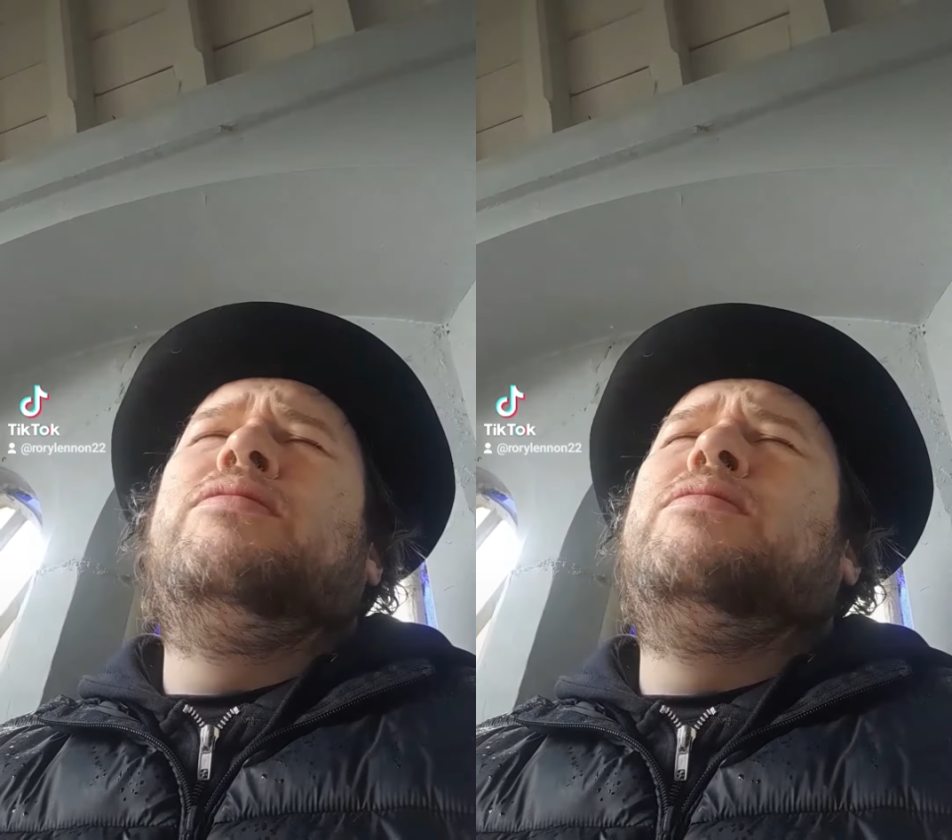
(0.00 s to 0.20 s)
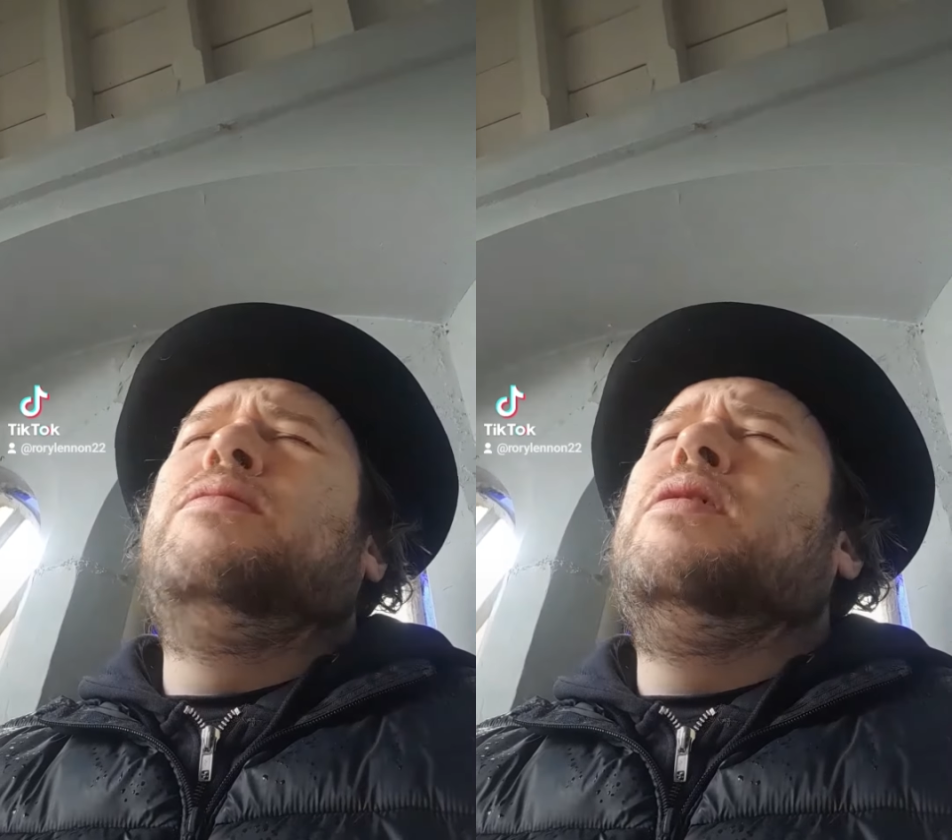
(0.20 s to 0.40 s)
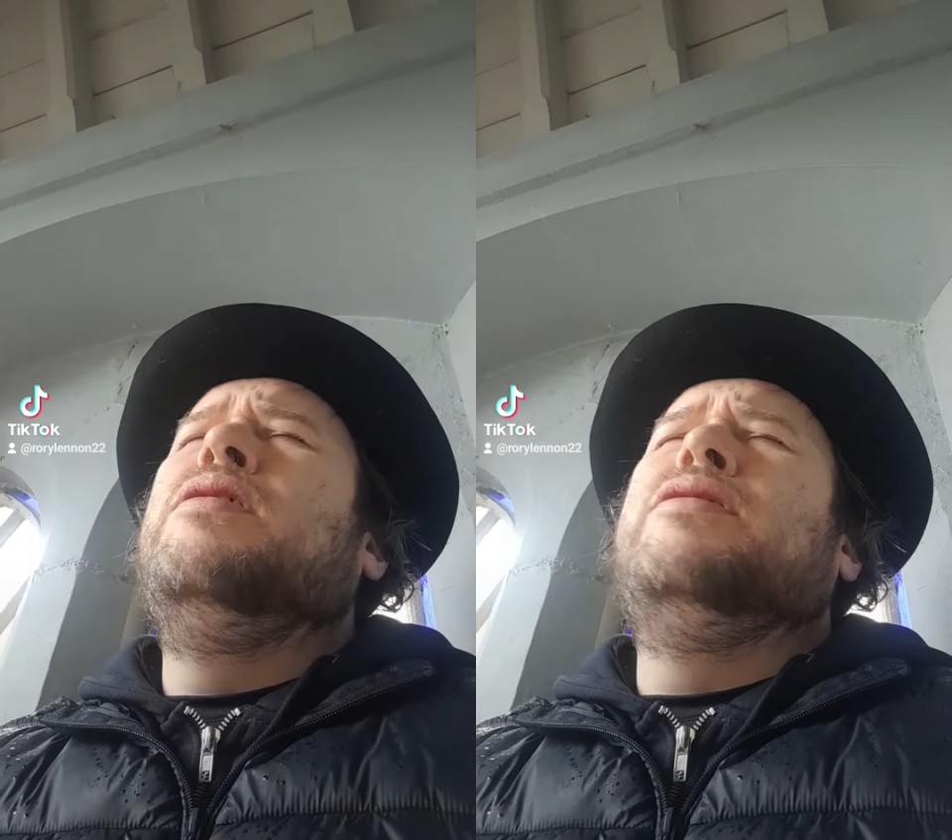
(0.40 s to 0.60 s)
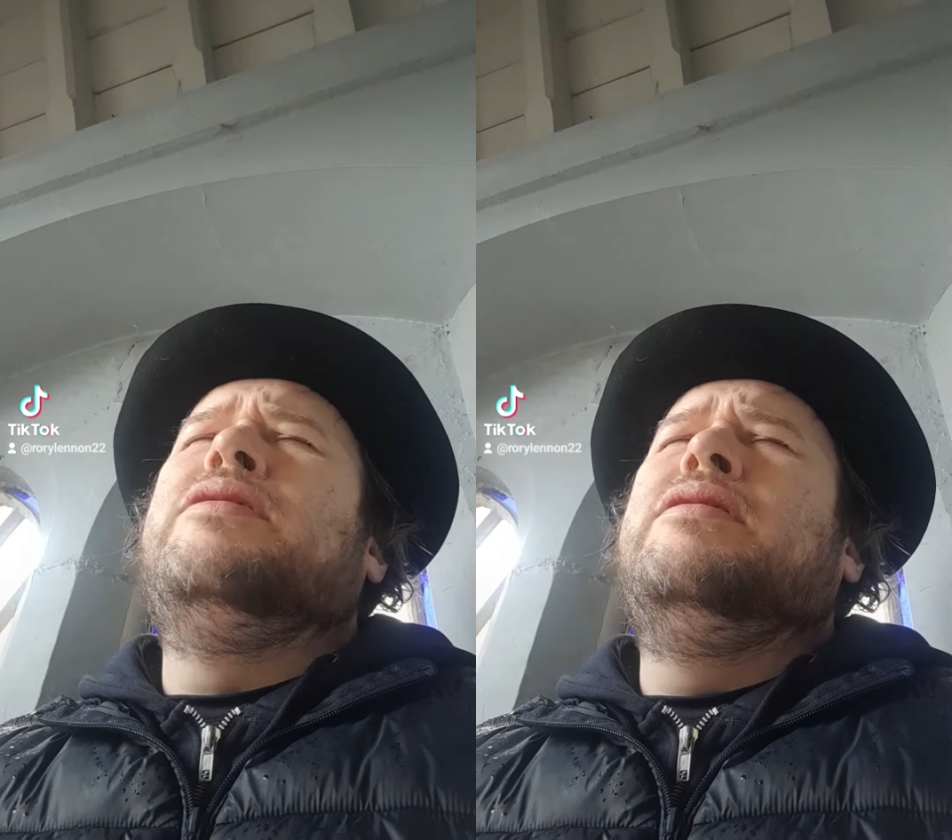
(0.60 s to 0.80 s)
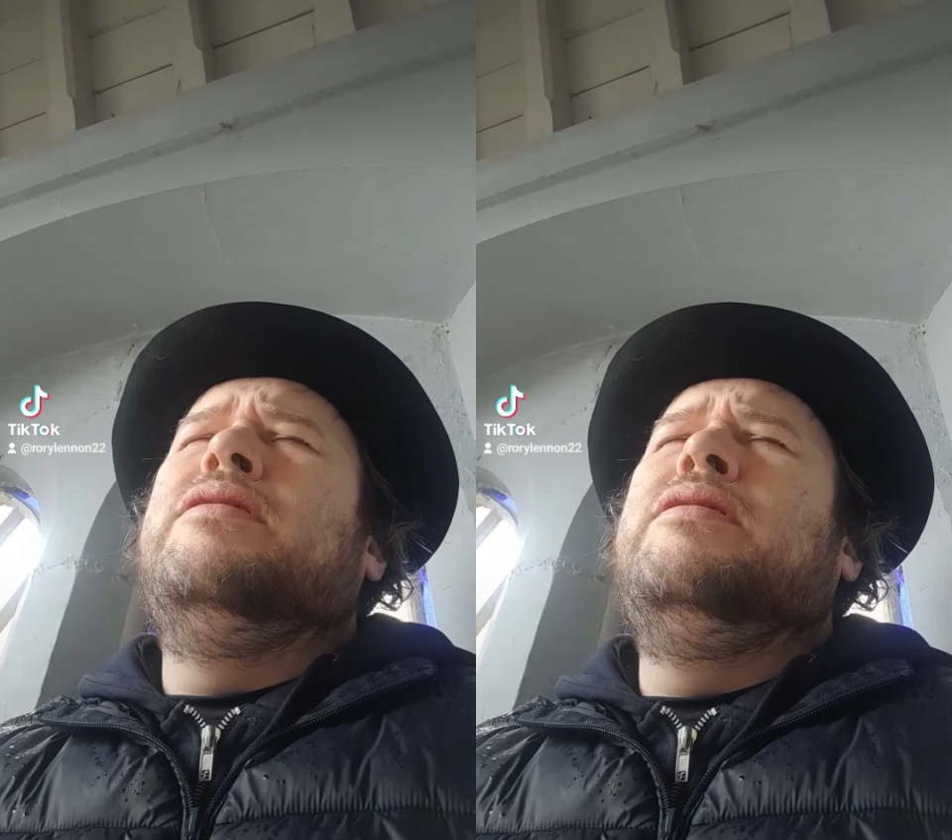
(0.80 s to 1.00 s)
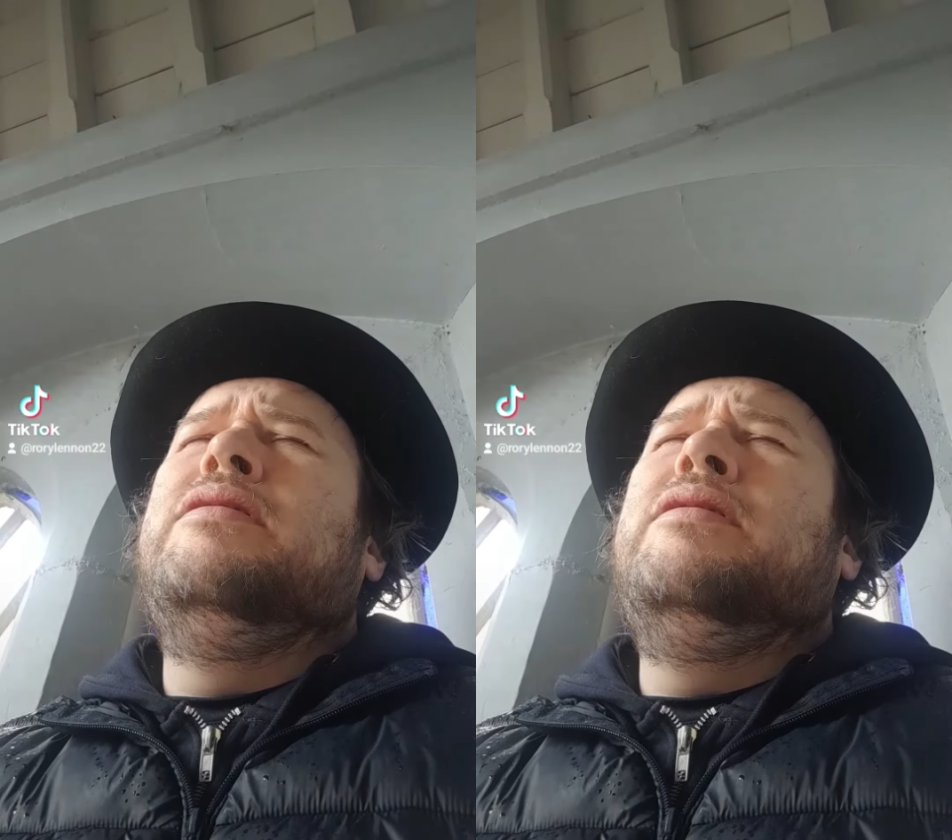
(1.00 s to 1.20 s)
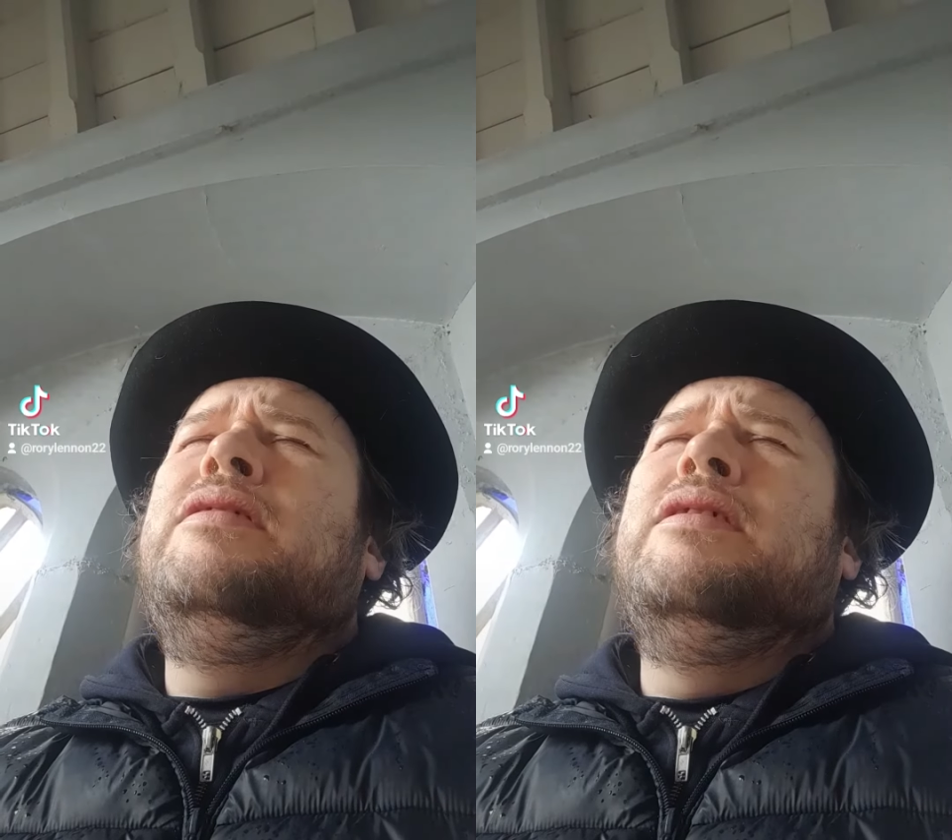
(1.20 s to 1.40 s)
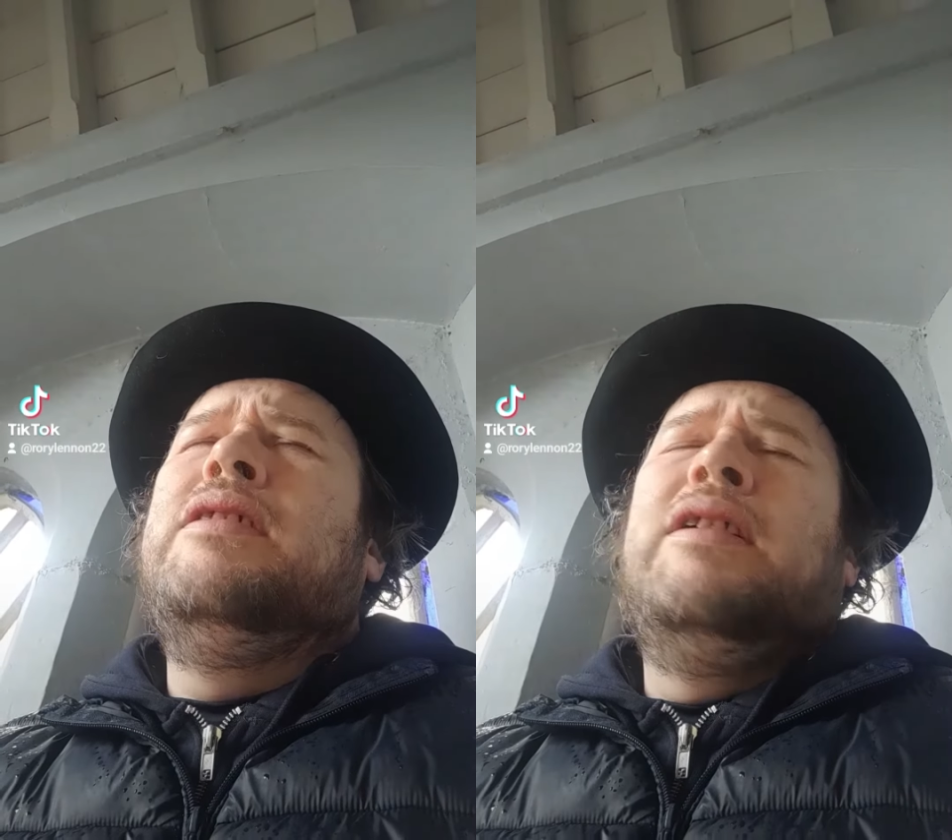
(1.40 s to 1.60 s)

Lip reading: warden